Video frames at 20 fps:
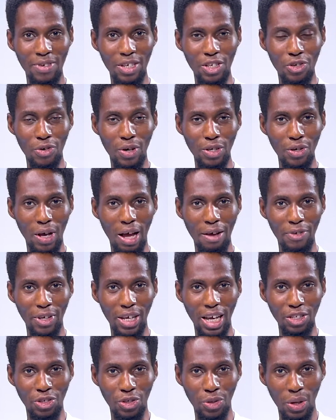It's great to have you
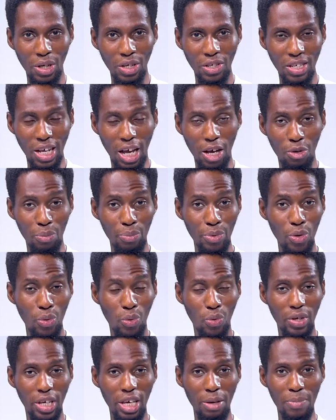guys join us. I hope you're
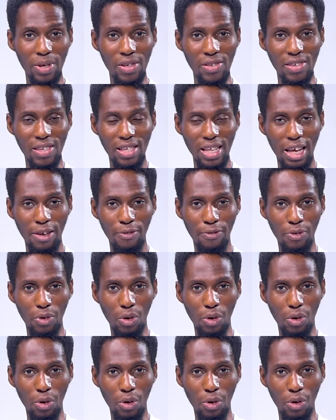all keeping safe.